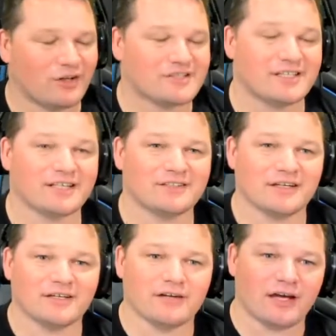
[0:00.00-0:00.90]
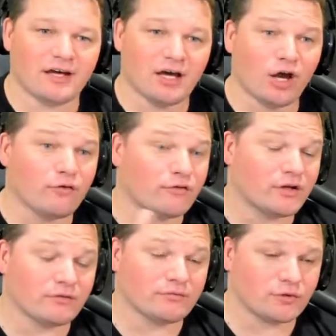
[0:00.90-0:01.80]
sector
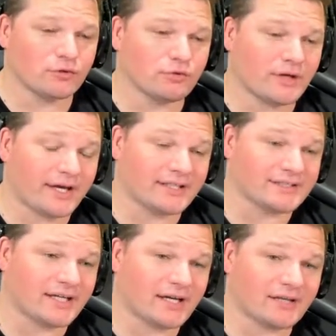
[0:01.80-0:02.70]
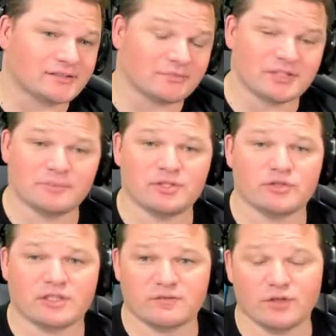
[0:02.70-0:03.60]
overview and some tips and
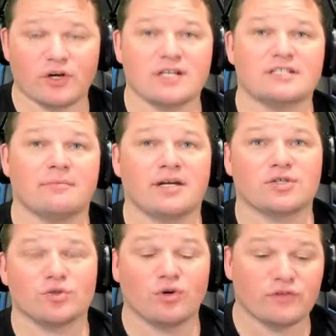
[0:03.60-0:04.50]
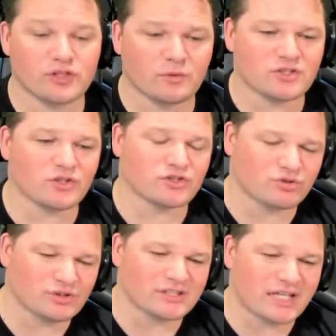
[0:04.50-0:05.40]
tricks for you guys to make sure this one's not as
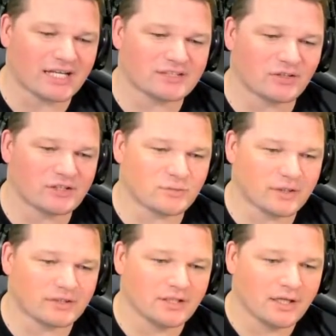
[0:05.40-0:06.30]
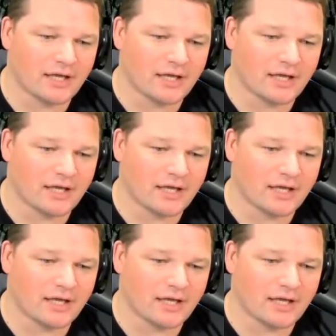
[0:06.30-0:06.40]
good as last night's one,